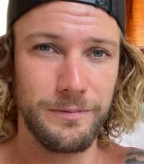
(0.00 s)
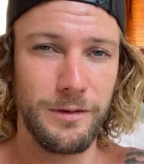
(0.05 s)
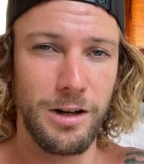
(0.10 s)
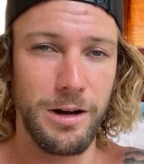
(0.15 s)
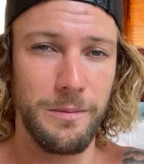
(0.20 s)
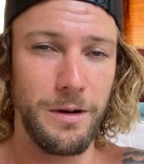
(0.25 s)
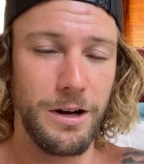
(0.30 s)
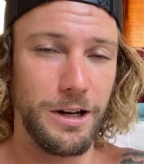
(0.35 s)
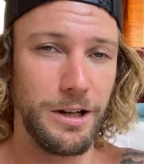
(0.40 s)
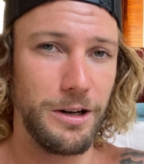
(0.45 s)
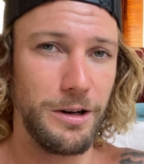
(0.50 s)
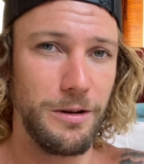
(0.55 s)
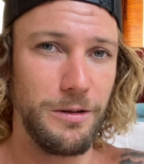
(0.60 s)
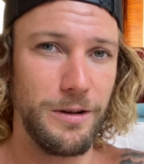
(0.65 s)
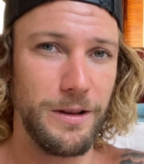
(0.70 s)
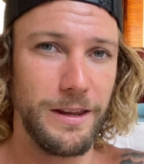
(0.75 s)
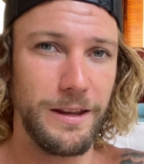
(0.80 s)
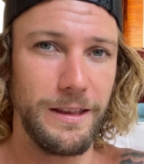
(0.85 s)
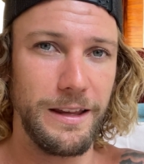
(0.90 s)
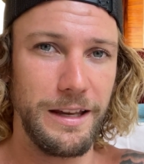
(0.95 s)
I'm not going to go
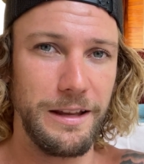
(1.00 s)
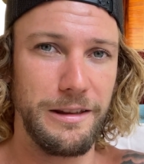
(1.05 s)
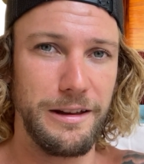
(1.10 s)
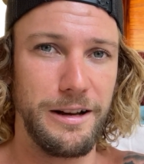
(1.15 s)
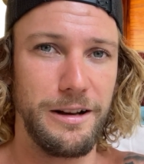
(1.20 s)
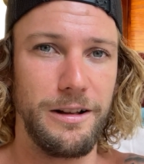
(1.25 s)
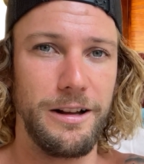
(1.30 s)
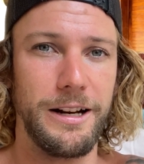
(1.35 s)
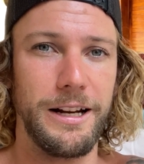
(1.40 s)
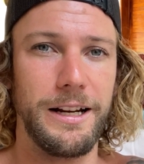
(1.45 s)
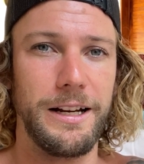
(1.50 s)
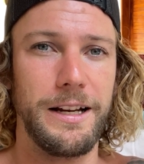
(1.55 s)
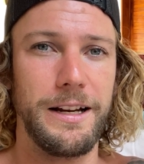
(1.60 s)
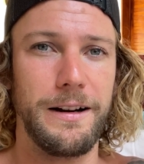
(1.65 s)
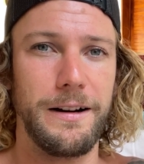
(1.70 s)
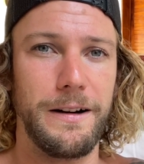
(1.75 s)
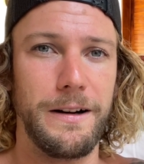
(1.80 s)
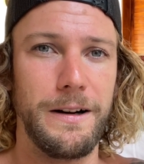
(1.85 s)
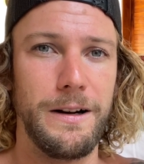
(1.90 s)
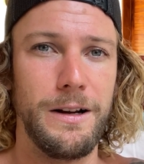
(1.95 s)
into detail on it
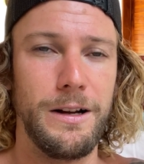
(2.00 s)
here,